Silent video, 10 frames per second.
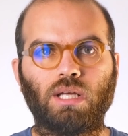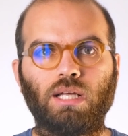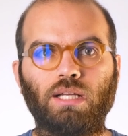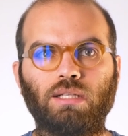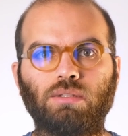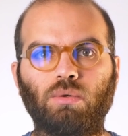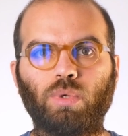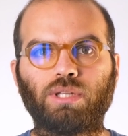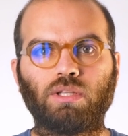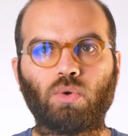and
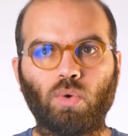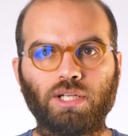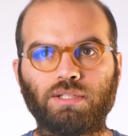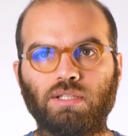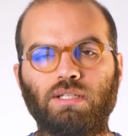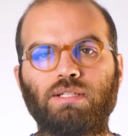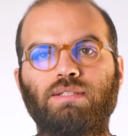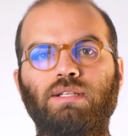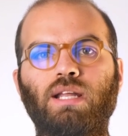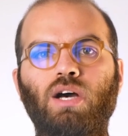what the quality is
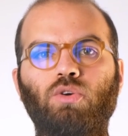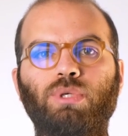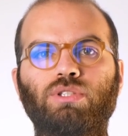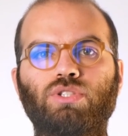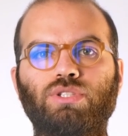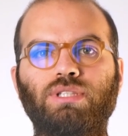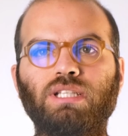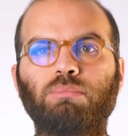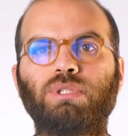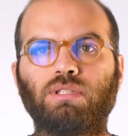and how much
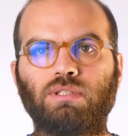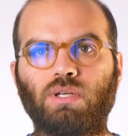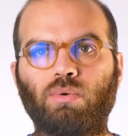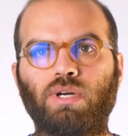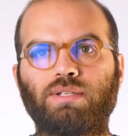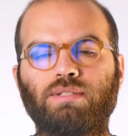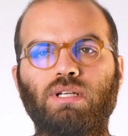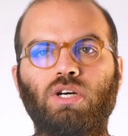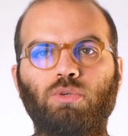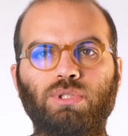treatment it requires and
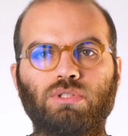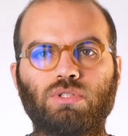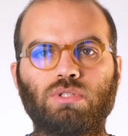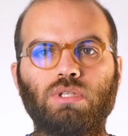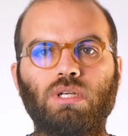how much